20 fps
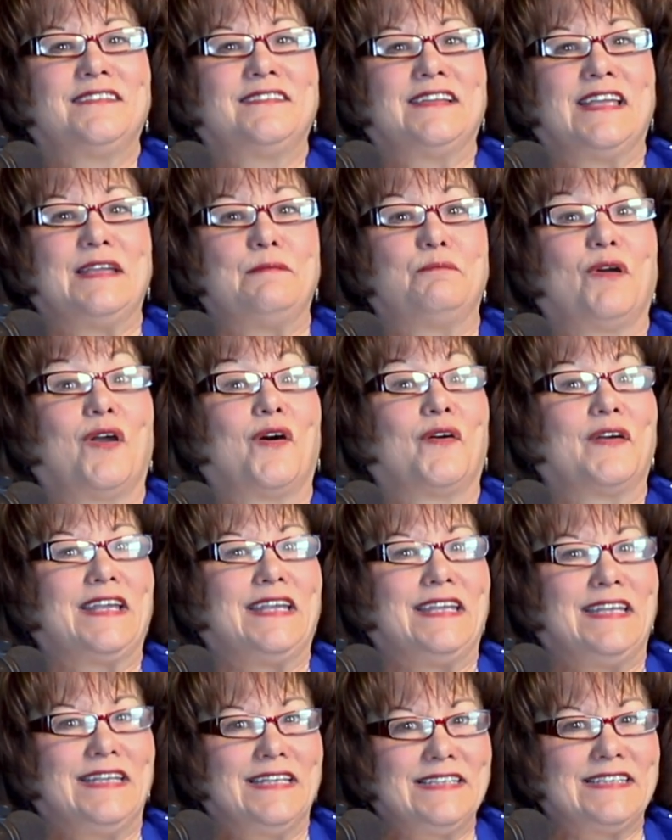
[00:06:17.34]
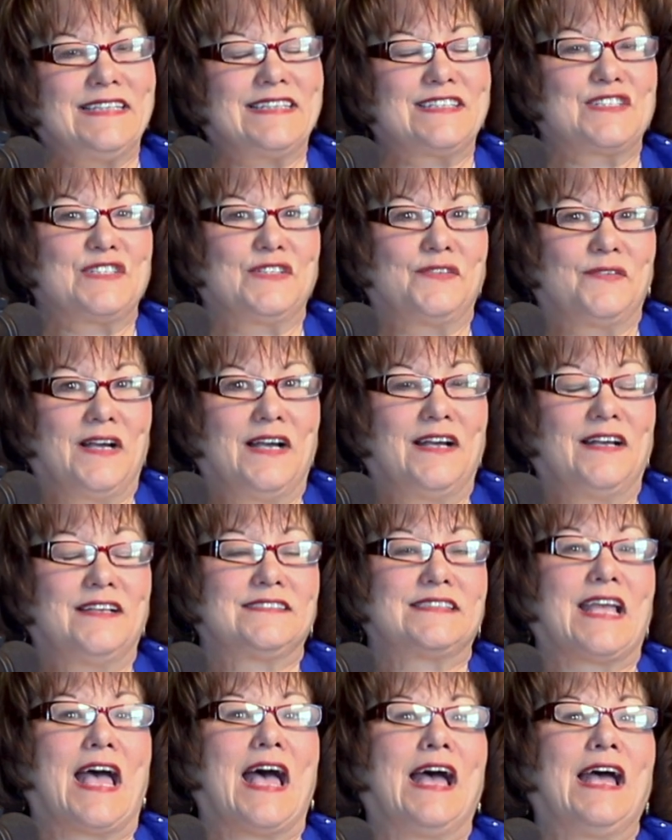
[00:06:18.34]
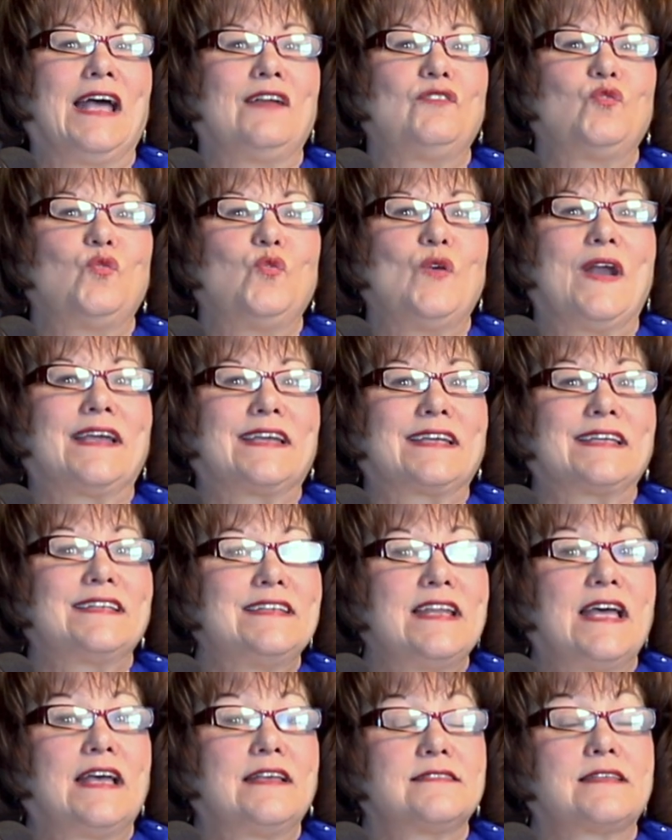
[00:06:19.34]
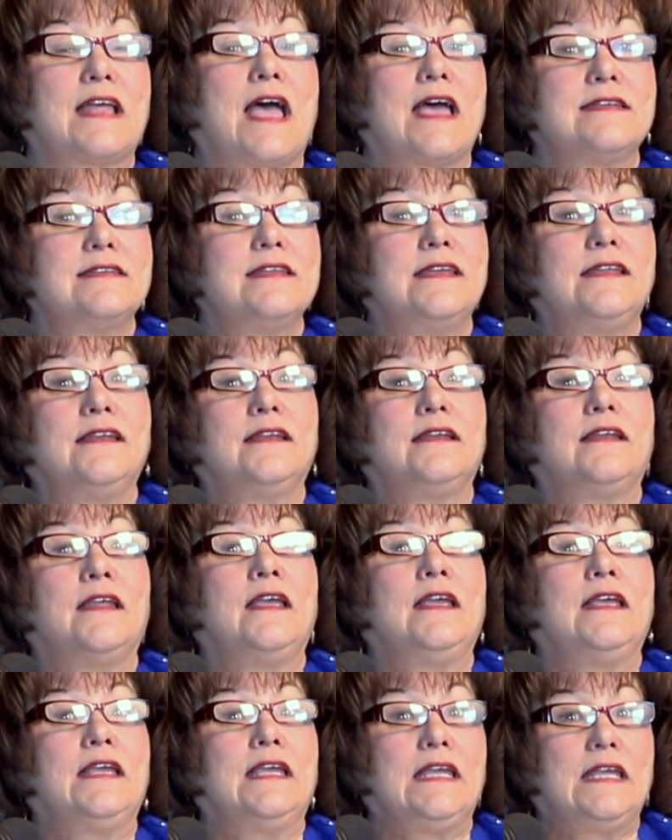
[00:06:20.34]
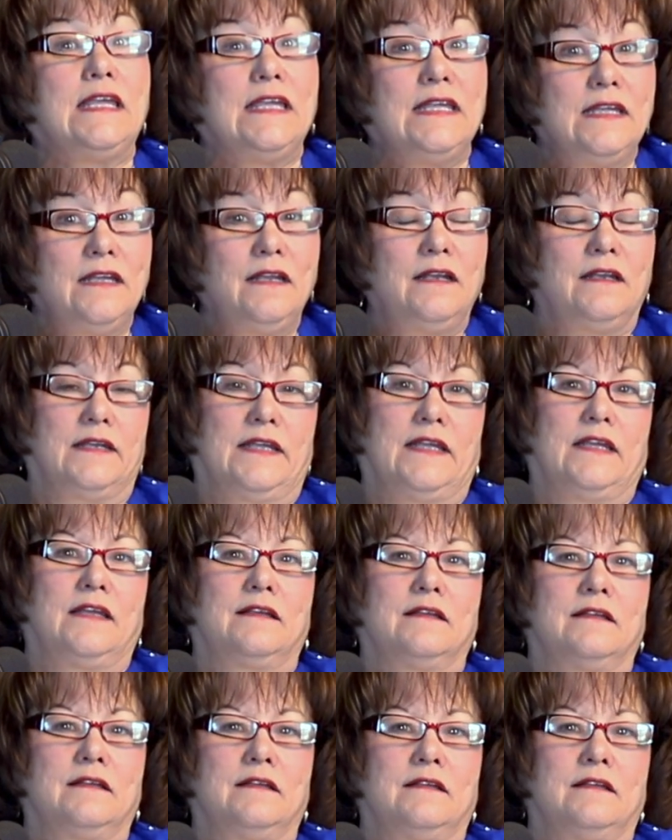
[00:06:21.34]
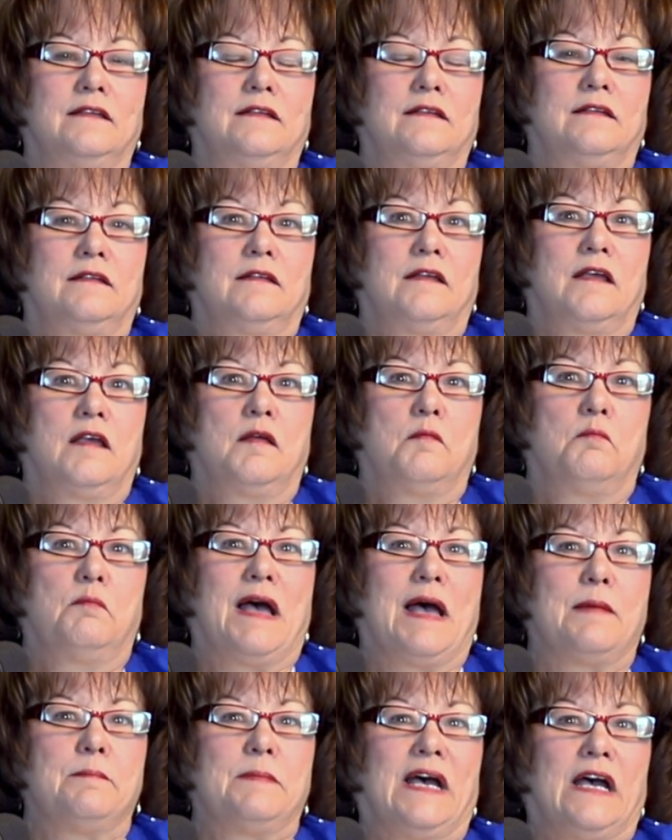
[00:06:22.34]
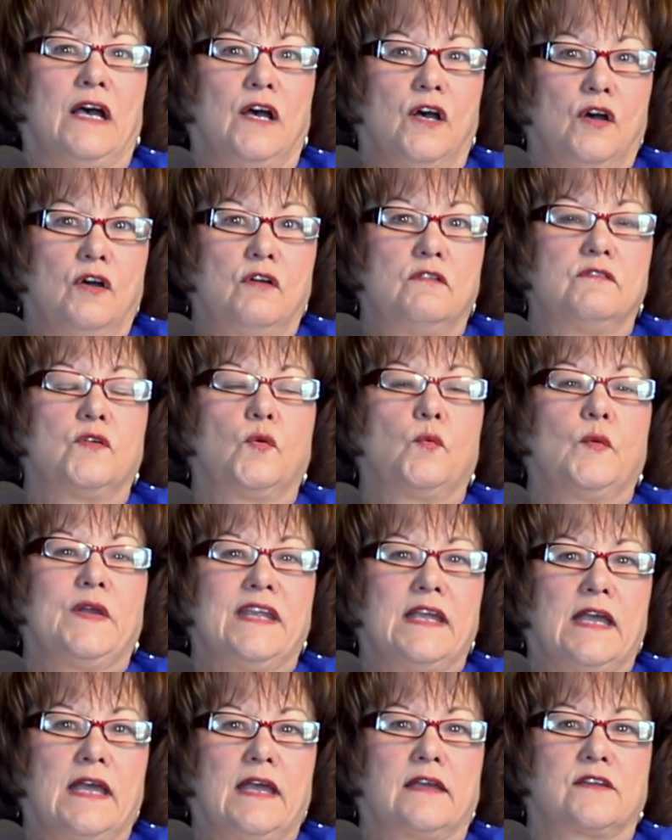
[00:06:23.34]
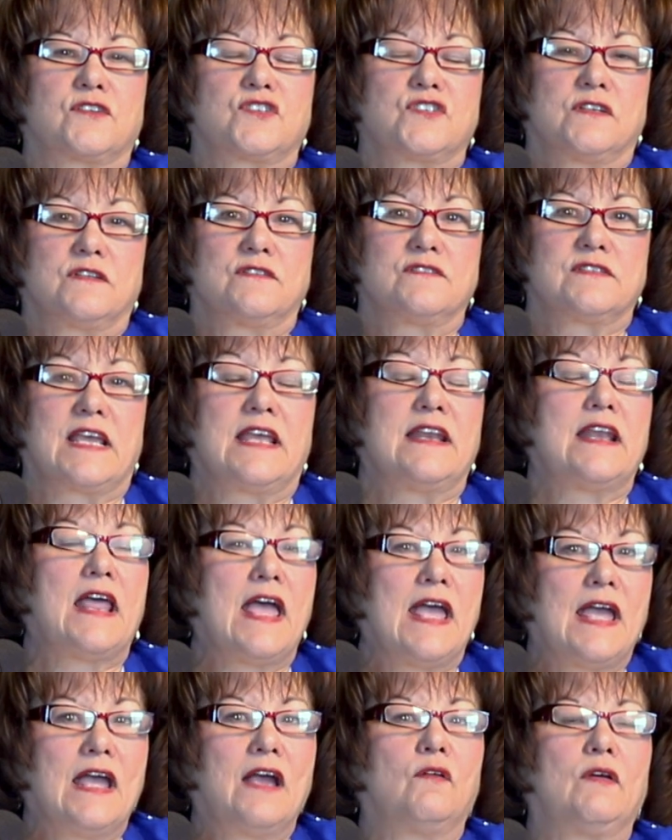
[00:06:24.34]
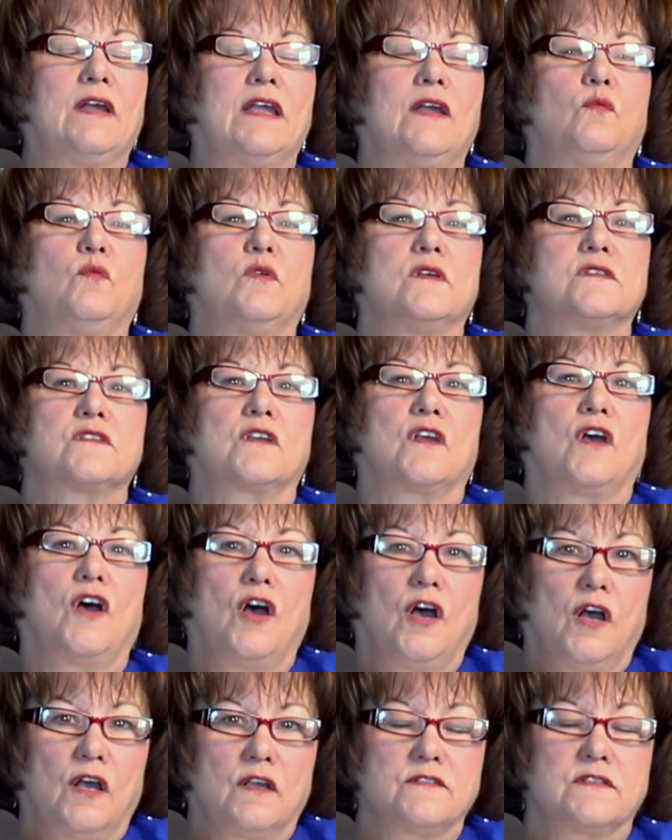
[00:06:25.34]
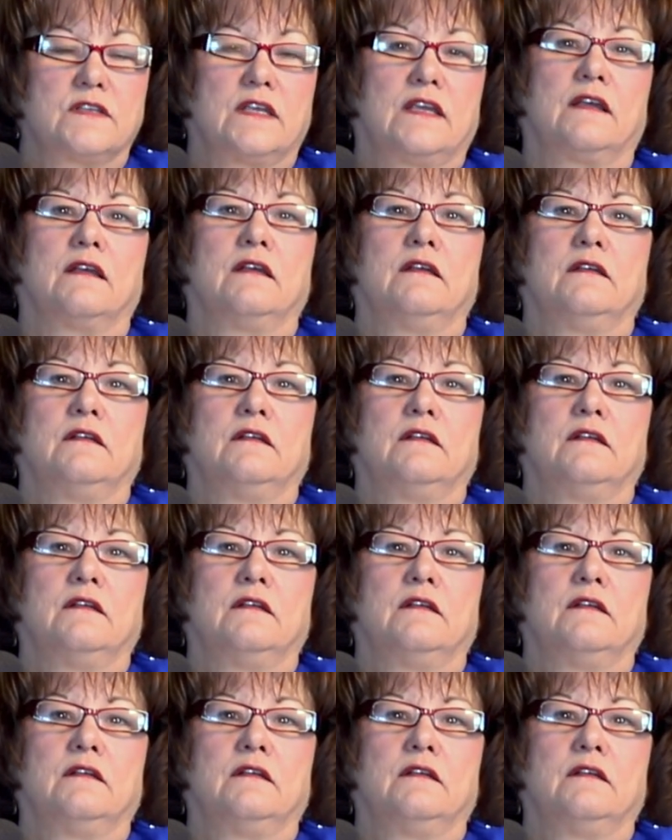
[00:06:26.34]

He brought healing to us. I recognized I needed healing by my overreactions and how it was causing